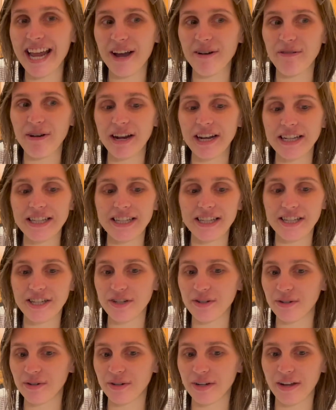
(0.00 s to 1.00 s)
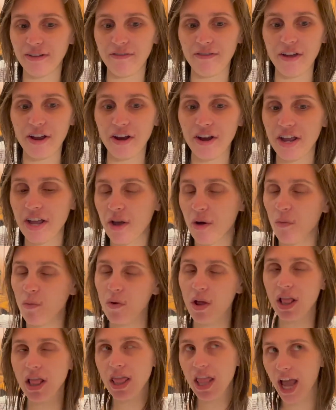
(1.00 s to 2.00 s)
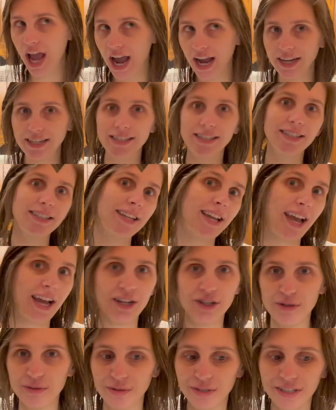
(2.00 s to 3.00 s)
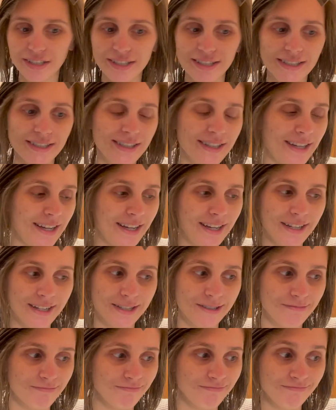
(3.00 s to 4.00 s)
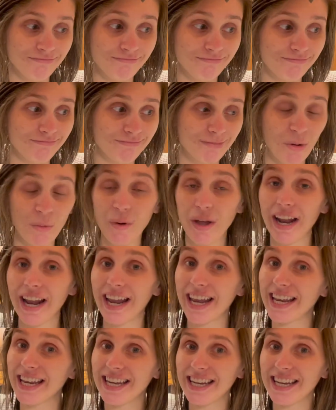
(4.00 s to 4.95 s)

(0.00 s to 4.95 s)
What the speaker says: I wanted to do a very relaxed, casual, what I eat